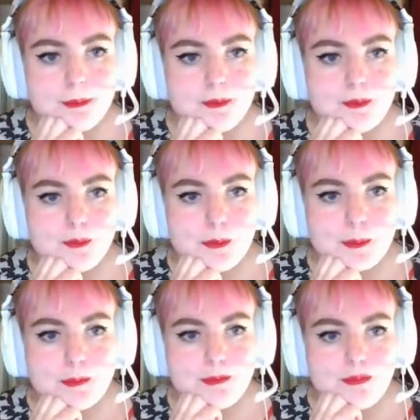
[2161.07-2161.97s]
start to
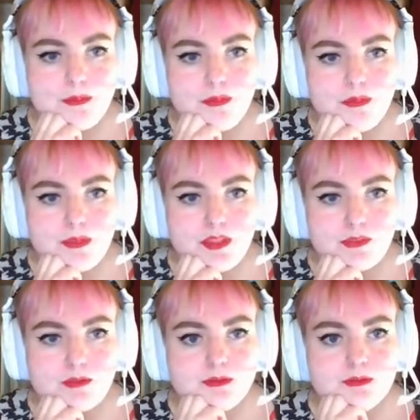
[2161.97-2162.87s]
concentrate too
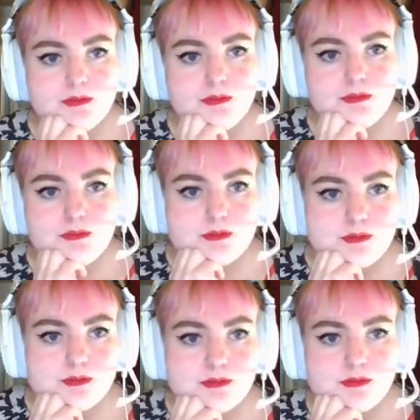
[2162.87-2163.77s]
much on getting the
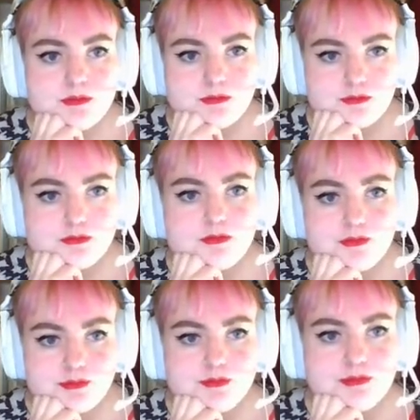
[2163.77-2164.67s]
power,
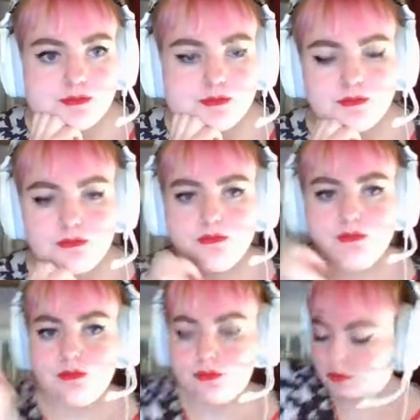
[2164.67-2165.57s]
you're just aiming
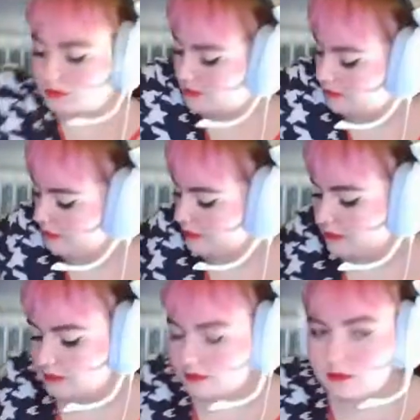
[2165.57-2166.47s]
at the power,
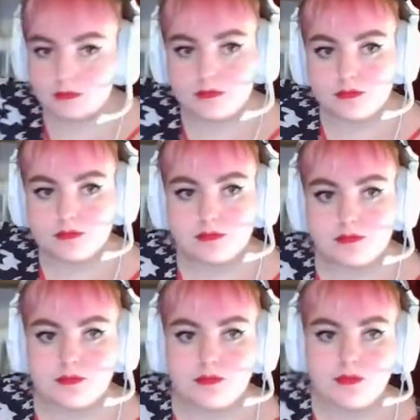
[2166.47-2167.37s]

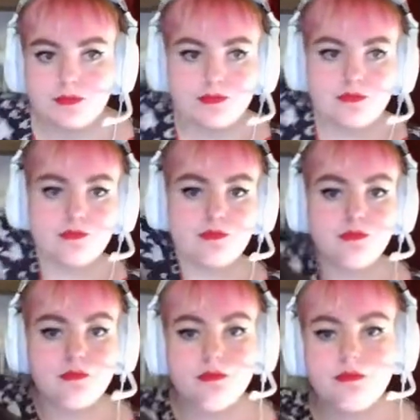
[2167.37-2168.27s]
like the Left Greens
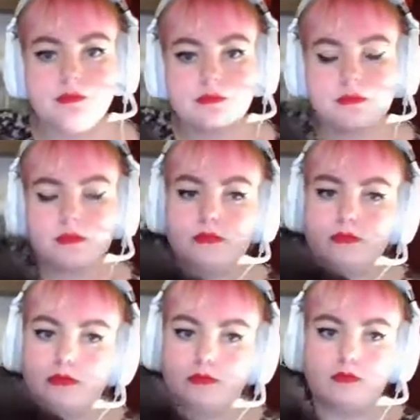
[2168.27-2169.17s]
did, it seems to me.
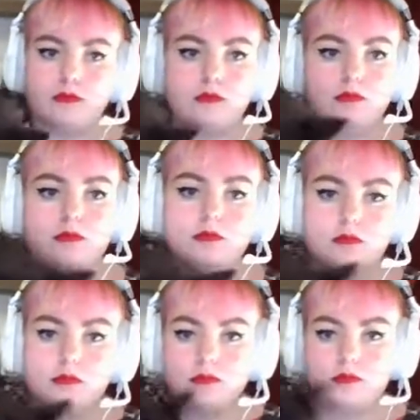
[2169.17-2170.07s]
They
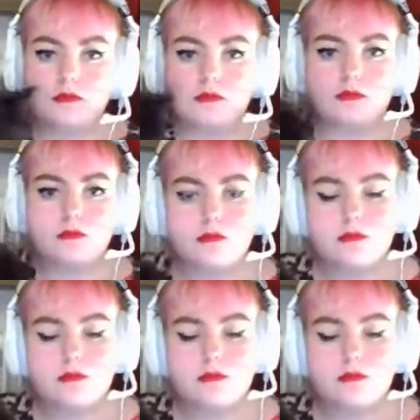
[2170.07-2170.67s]
compromised on every single